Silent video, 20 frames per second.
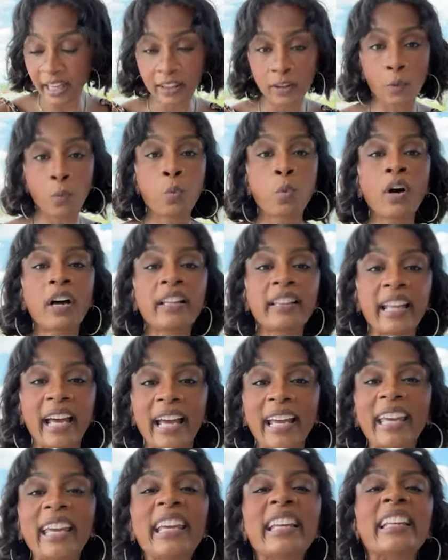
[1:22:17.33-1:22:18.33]
The one
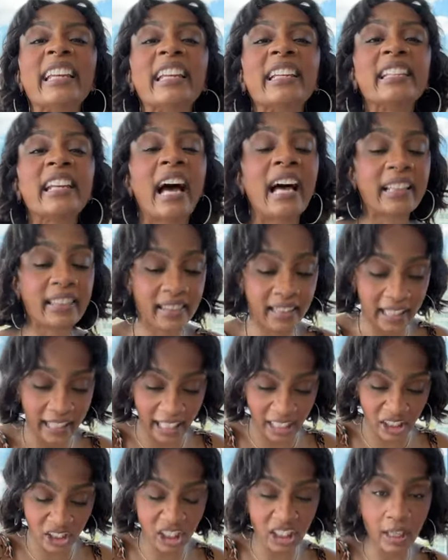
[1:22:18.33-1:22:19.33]
that he did not
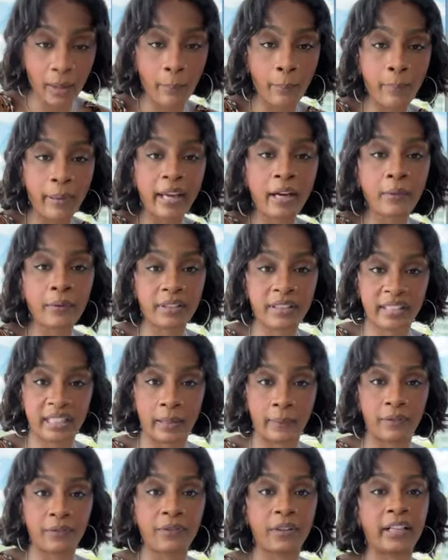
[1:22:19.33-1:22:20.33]
think, and she embarrassed
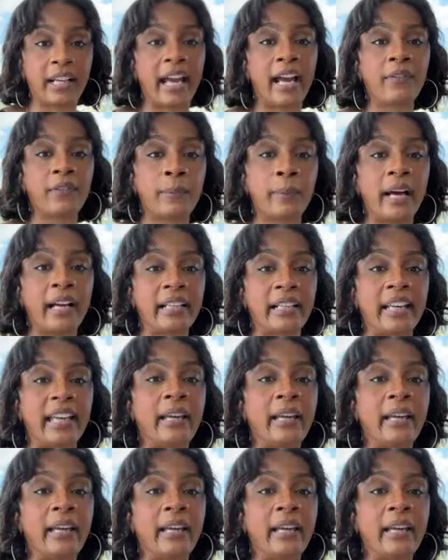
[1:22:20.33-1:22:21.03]
him in front of everybody.